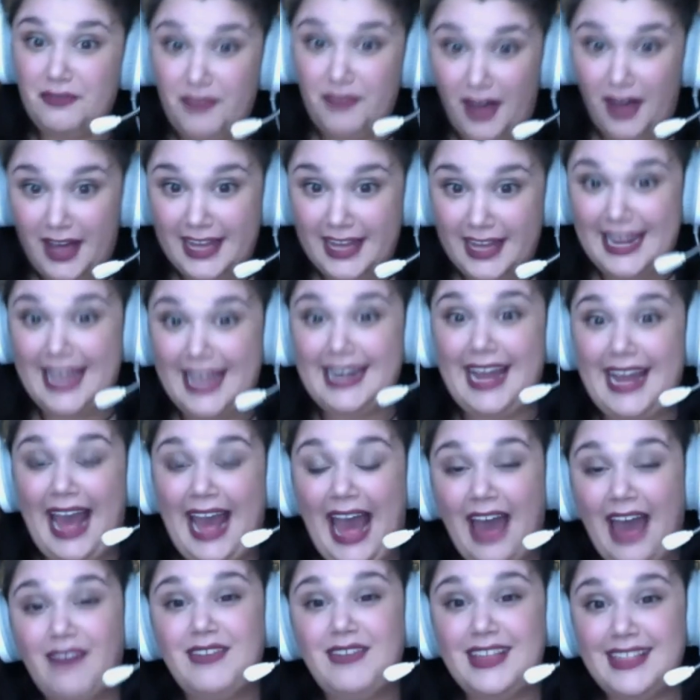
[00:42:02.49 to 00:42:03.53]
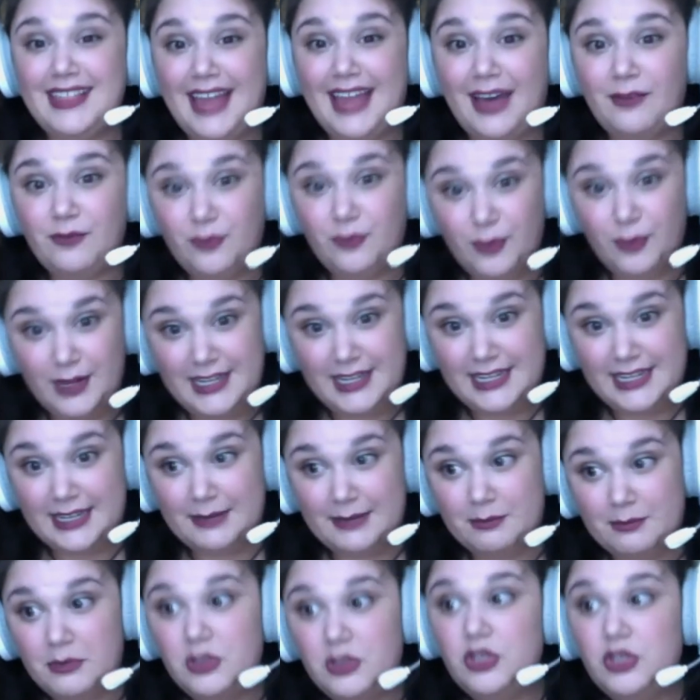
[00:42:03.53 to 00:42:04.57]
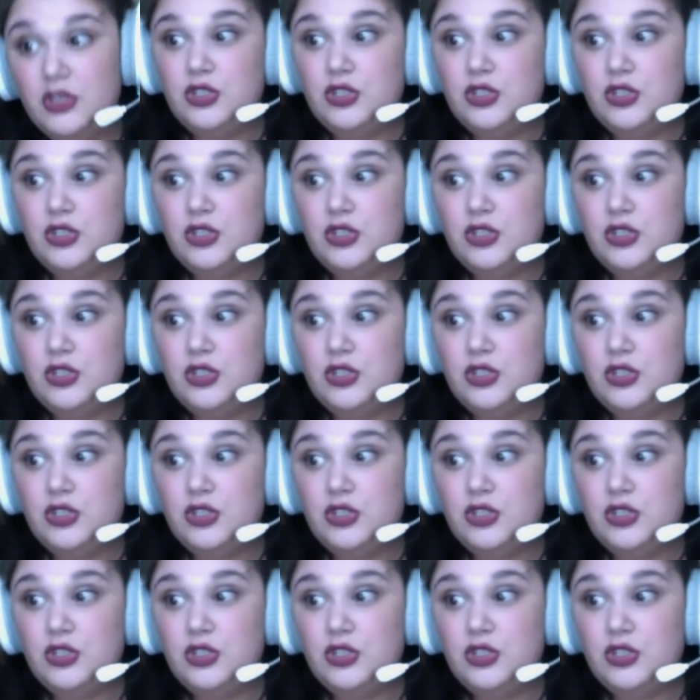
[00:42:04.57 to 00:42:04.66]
fun and having that freedom